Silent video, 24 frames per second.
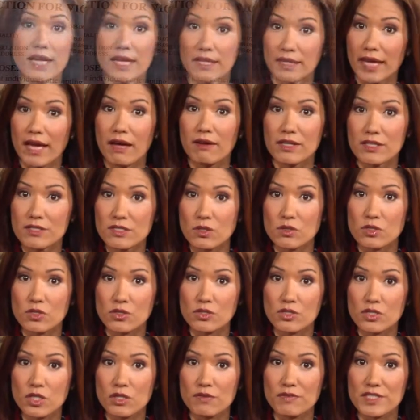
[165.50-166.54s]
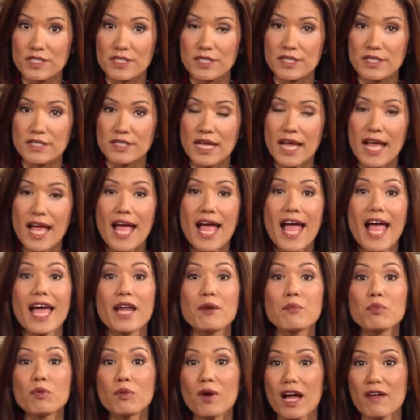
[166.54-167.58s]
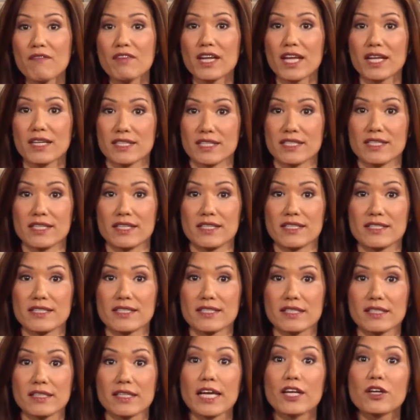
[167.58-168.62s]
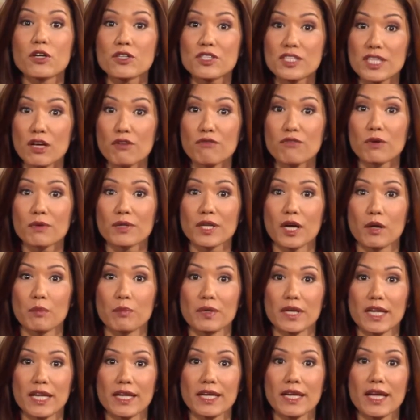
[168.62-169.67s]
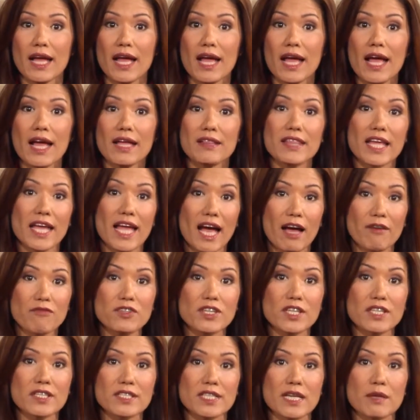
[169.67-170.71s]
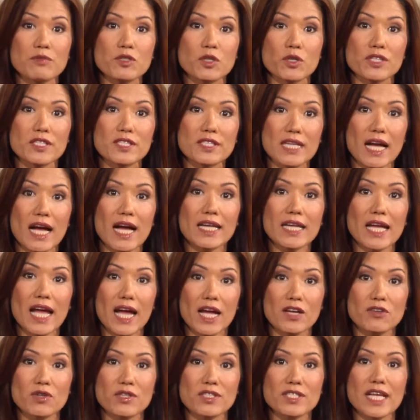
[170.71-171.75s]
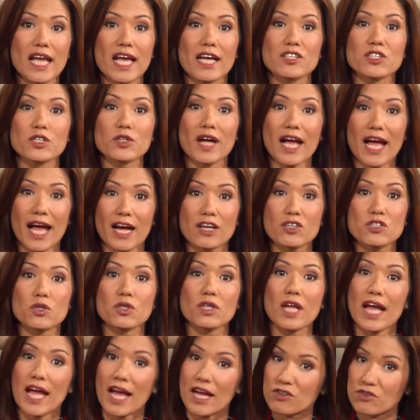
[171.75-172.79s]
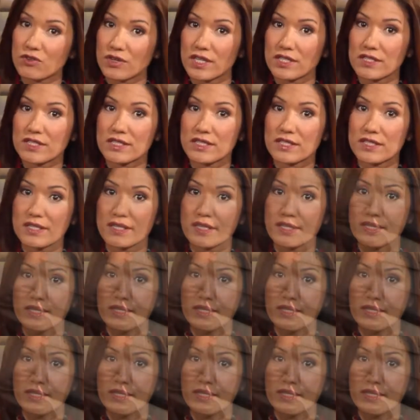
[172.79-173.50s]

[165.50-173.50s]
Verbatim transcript: like county social services, and private entities, like your cell phone company. They have to accept your assigned address as your actual address.